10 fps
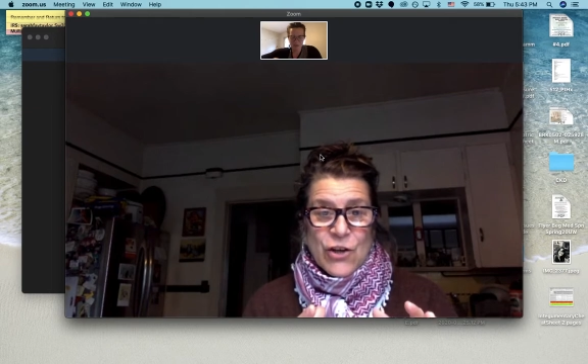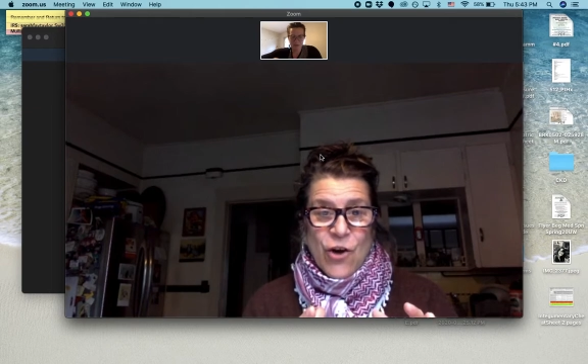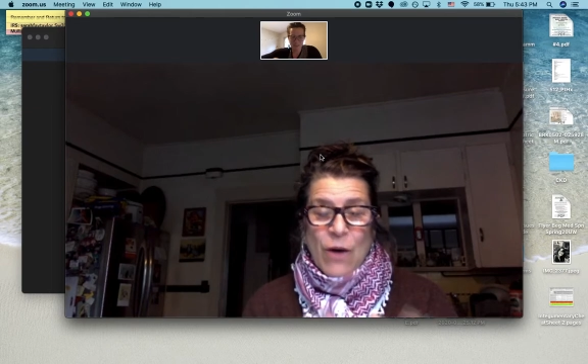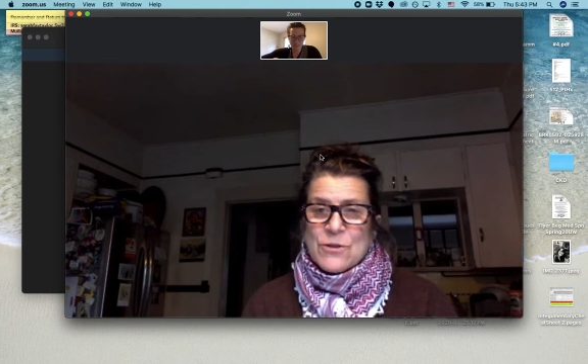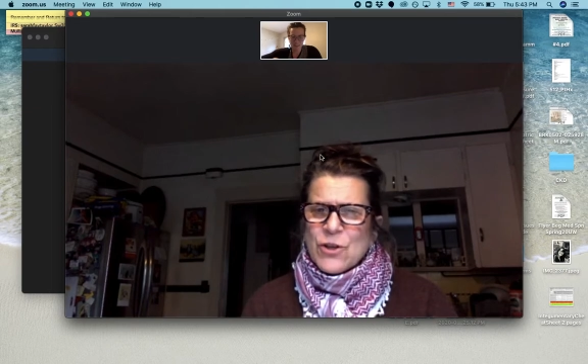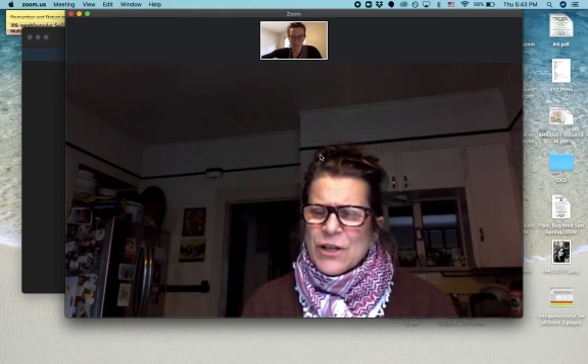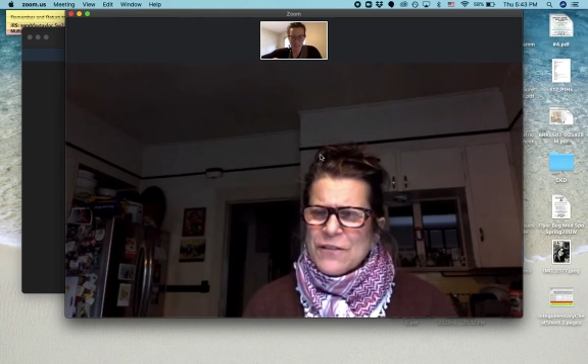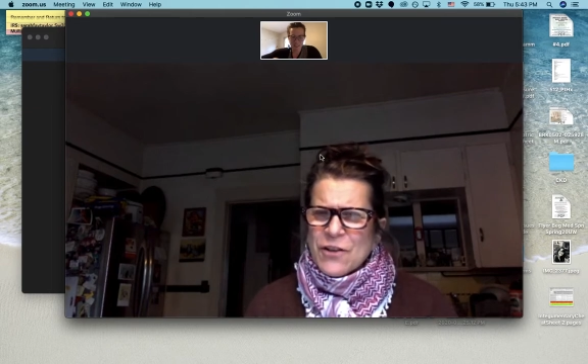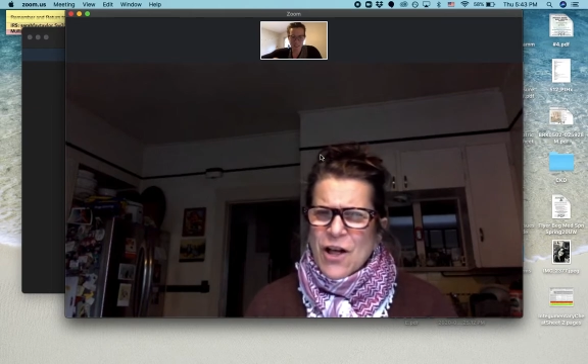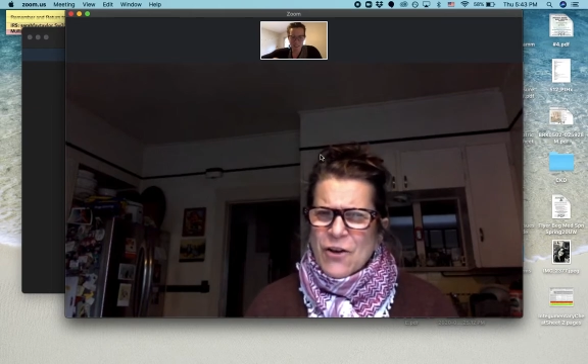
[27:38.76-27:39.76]
I was looking
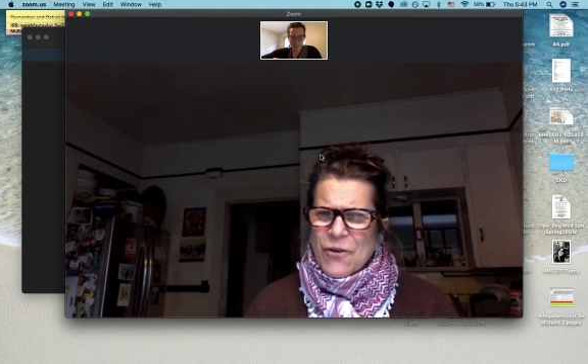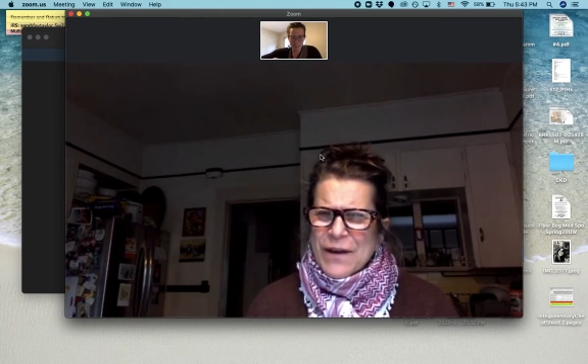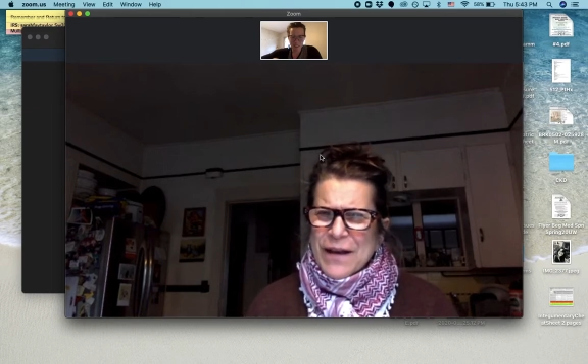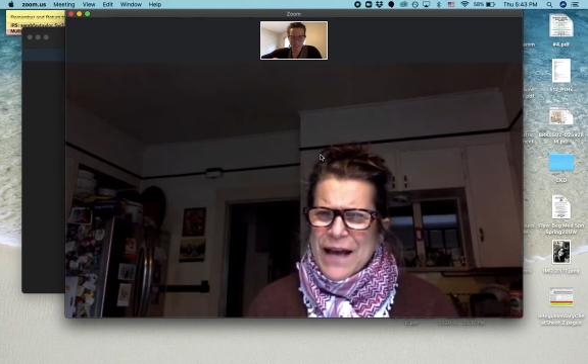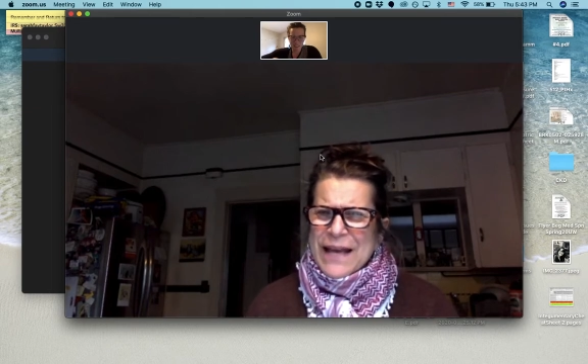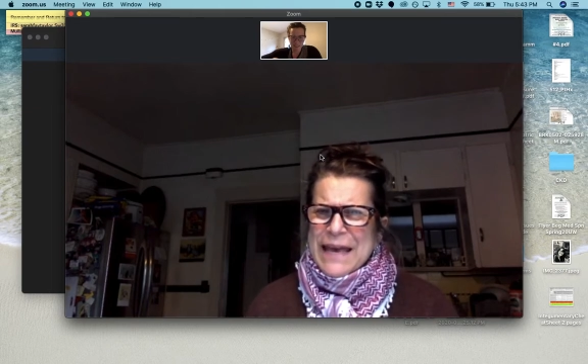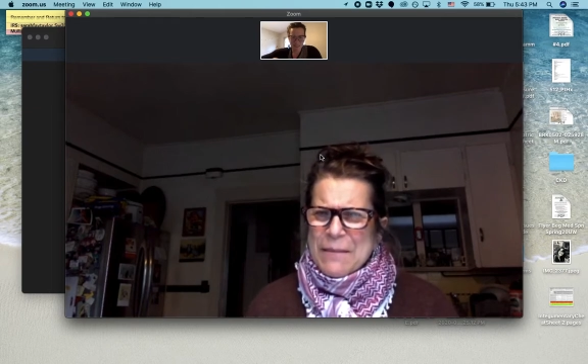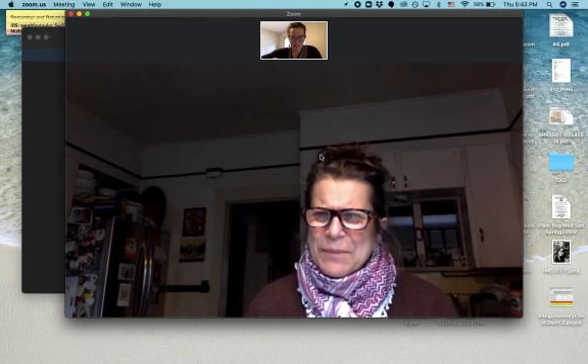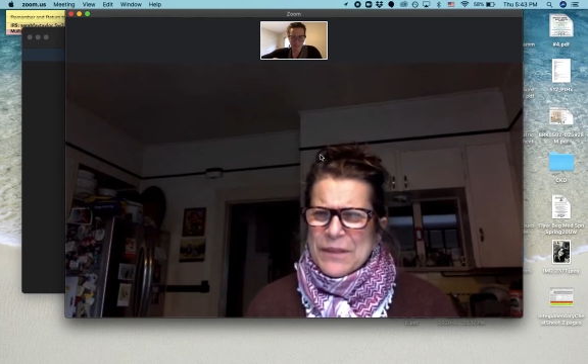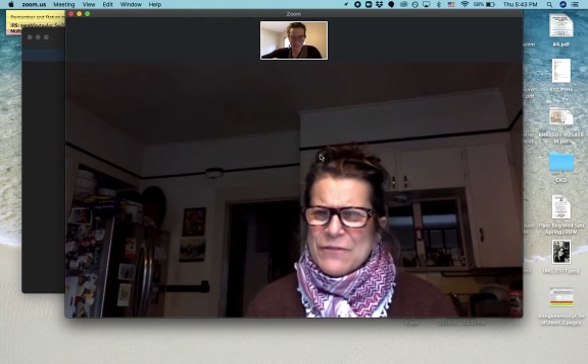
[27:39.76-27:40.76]
at the clock going, I
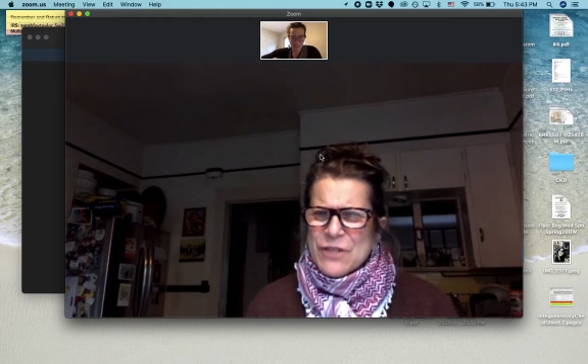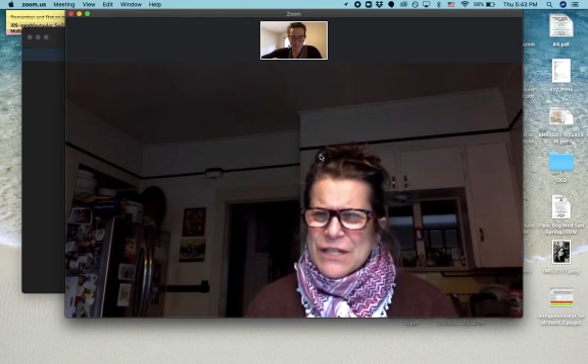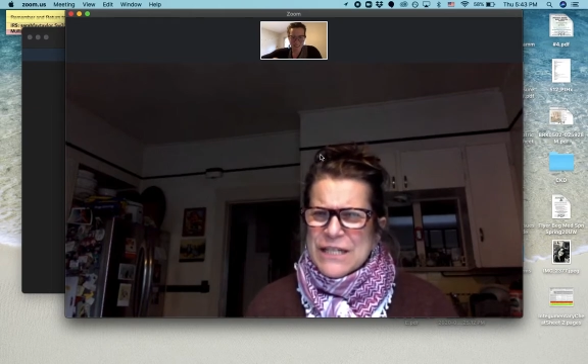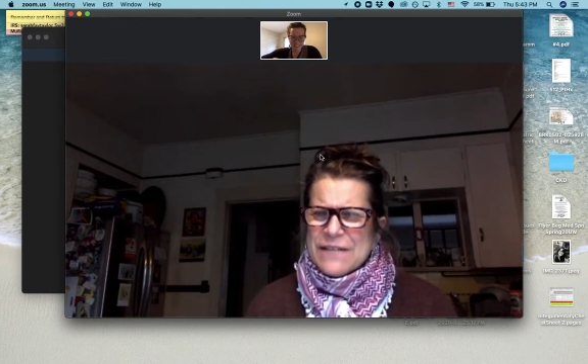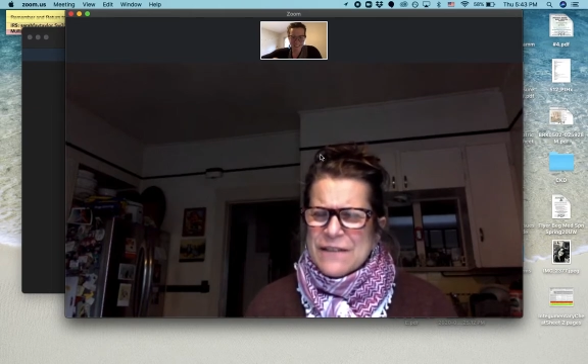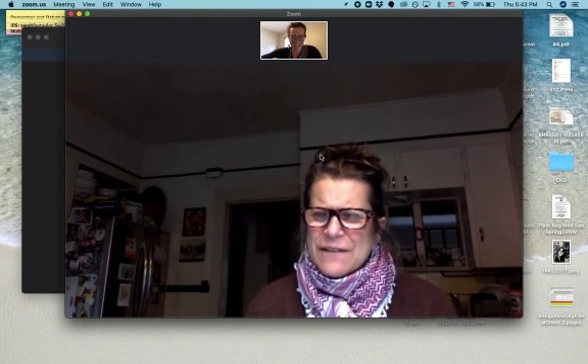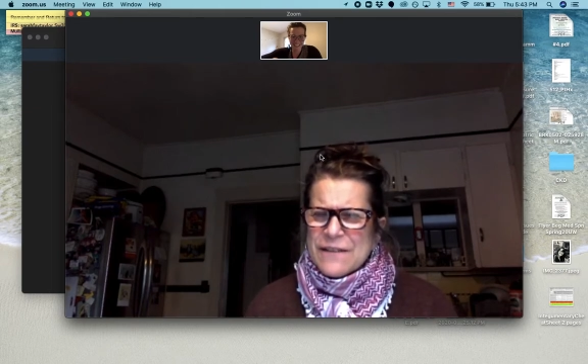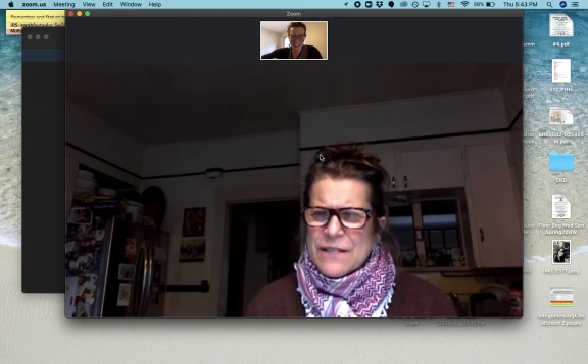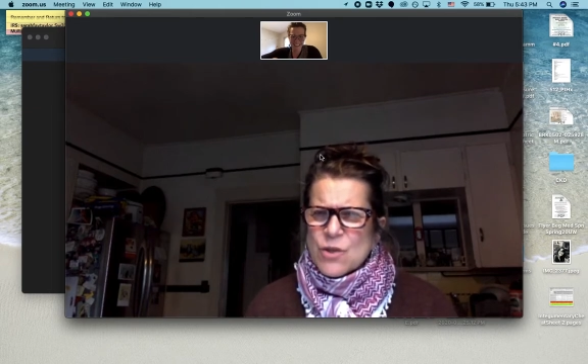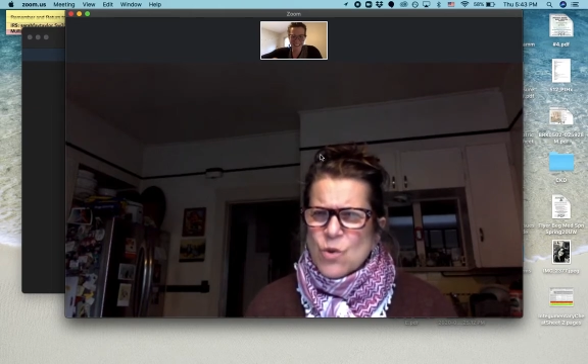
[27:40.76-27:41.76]
can't believe she did
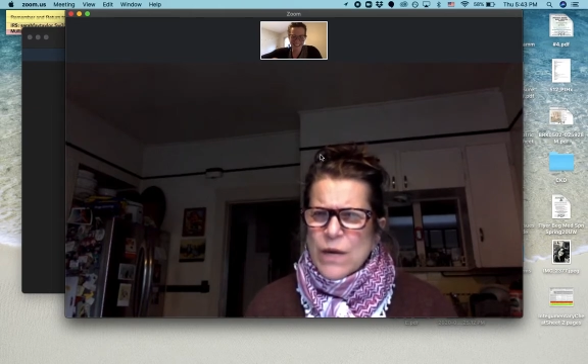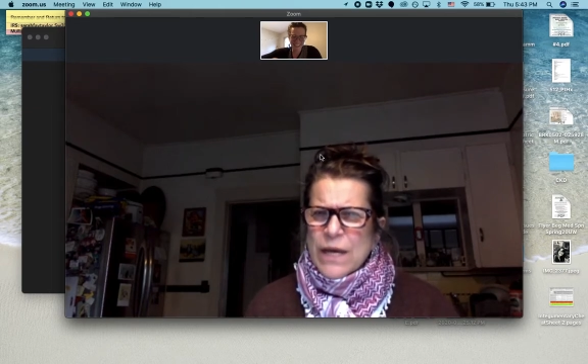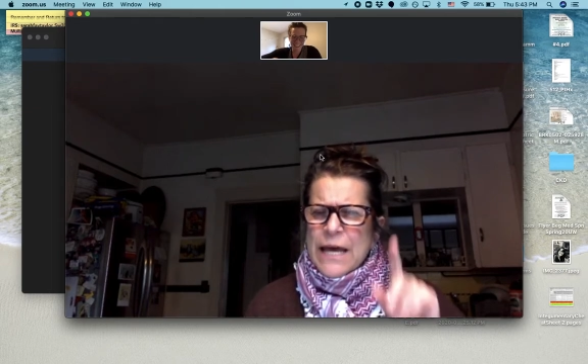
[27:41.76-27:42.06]
this quick,